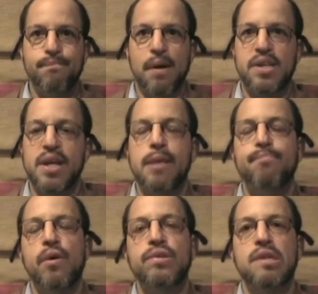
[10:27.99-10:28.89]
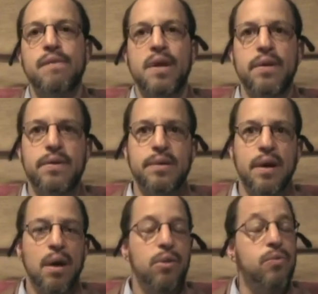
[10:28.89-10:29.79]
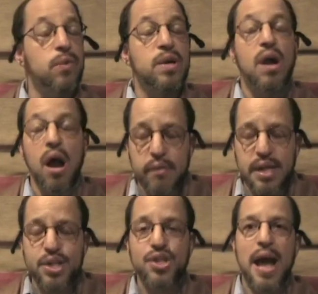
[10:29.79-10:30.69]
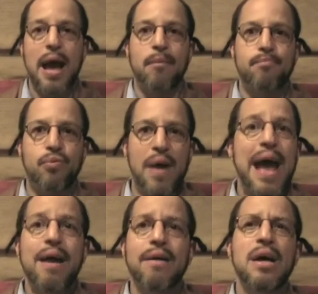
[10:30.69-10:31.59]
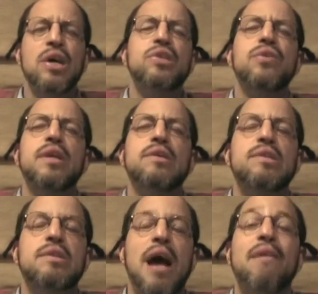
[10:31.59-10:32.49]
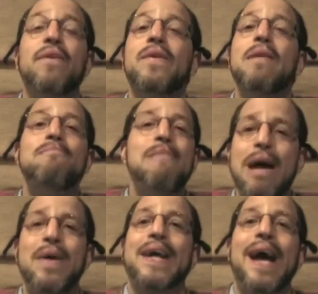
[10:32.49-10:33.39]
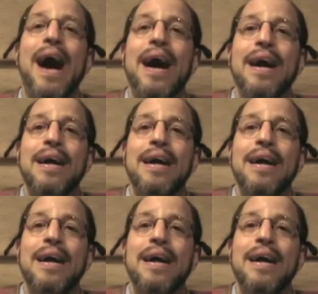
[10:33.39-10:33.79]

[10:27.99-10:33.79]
But he persevered through courage and prayer to discover America,